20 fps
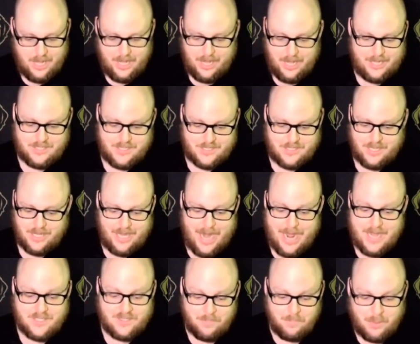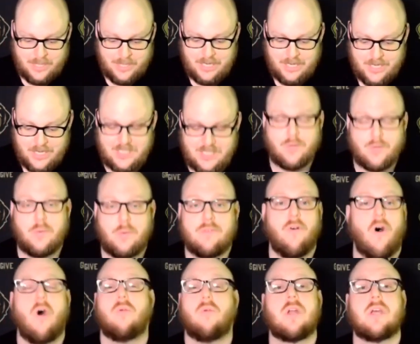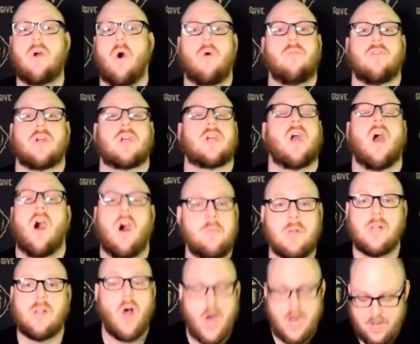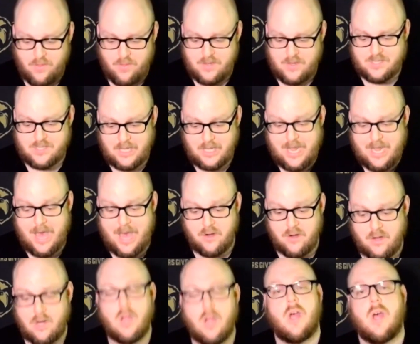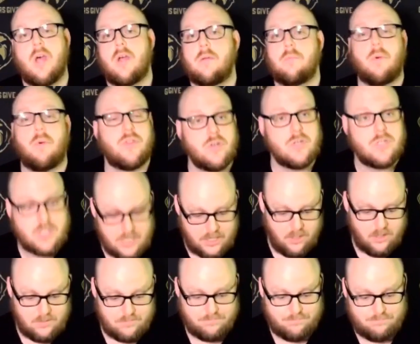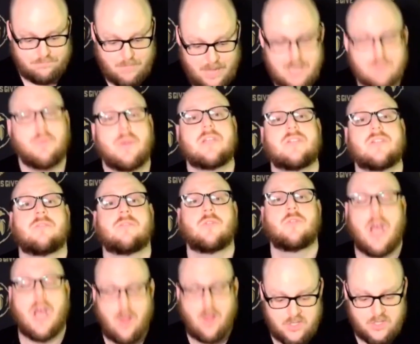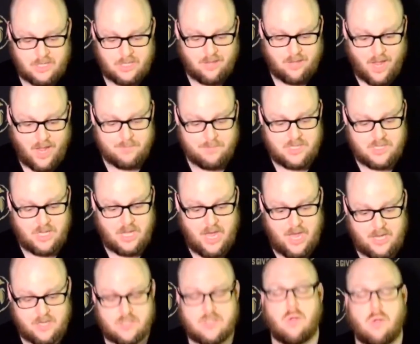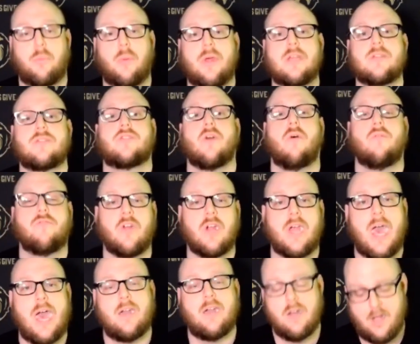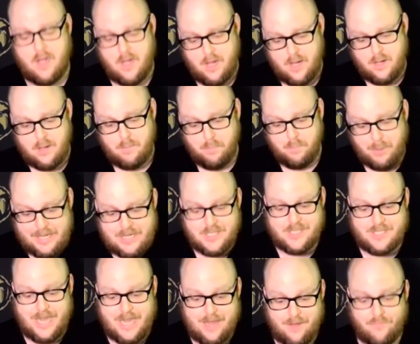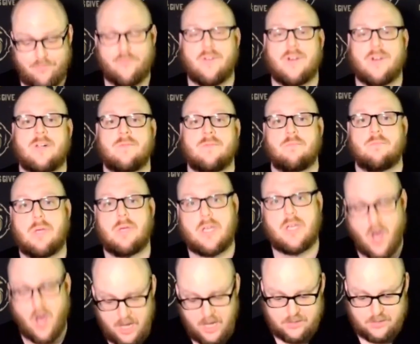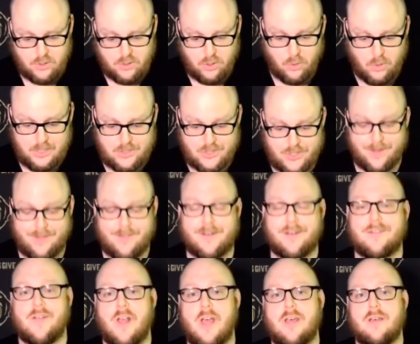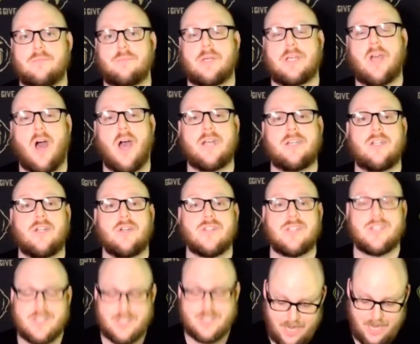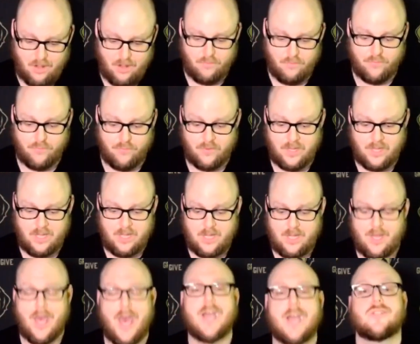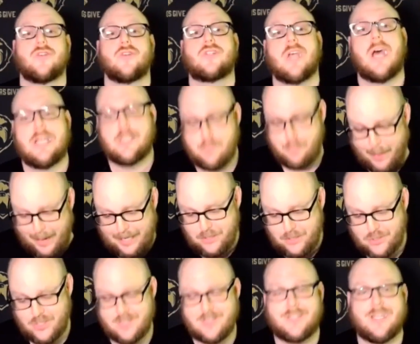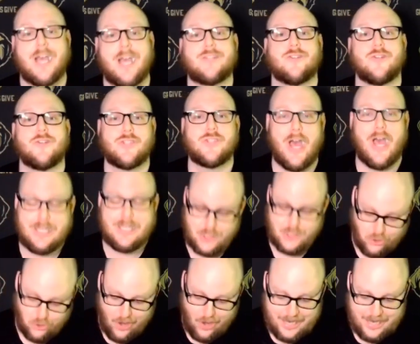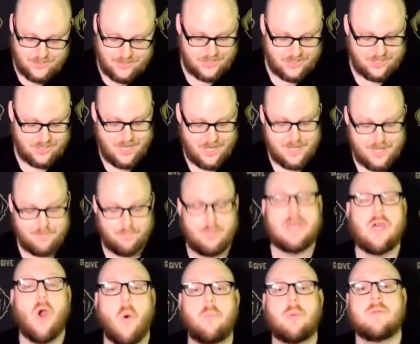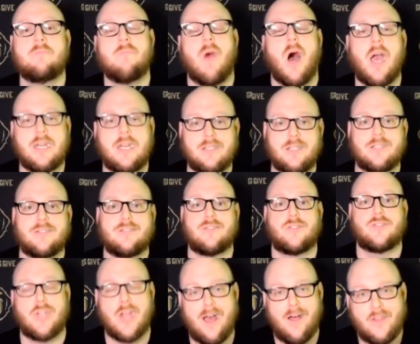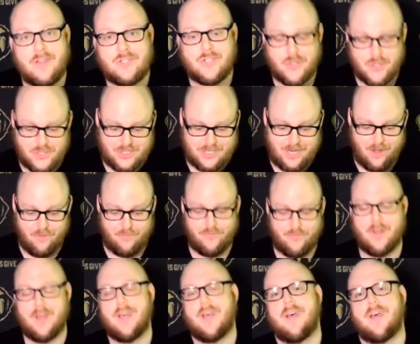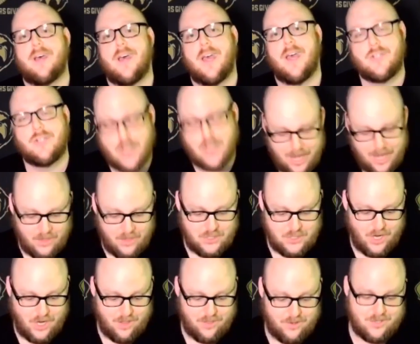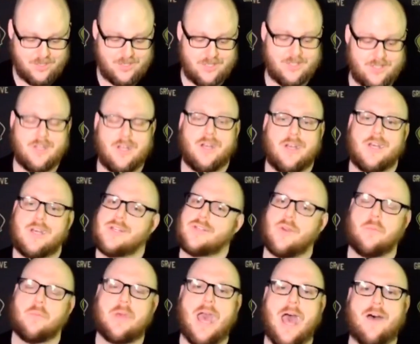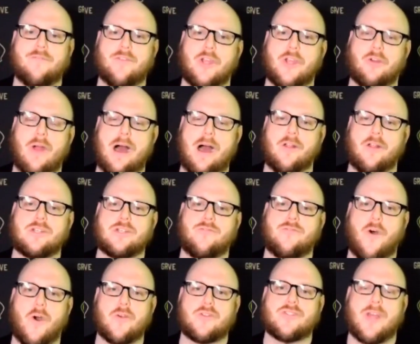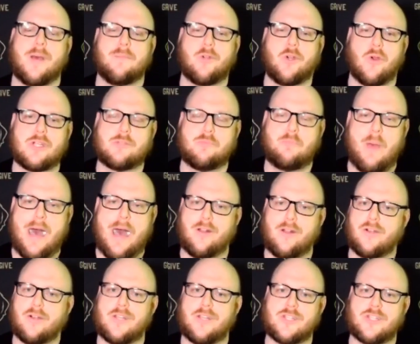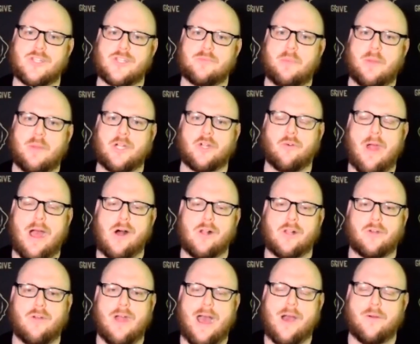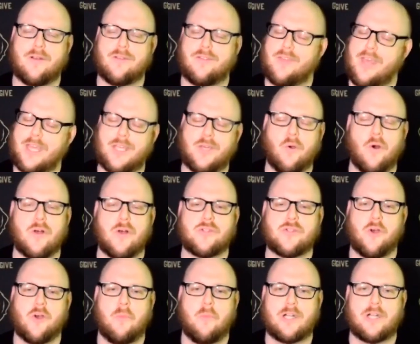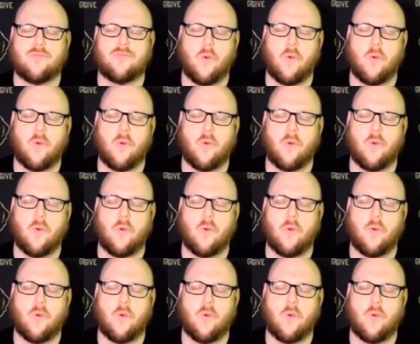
It hasn't been easy. We've already overcome a lot of this together, but there's still maybe some challenging times ahead. So please don't forget, be safe, be kind to each other, be kind to yourself, exercise patience, exercise grace, be open-minded, challenge yourself, and challenge others. So on behalf of the Growlers, folks, I'm Chris Ballard. This has been Growler Hour. Thank you all so much for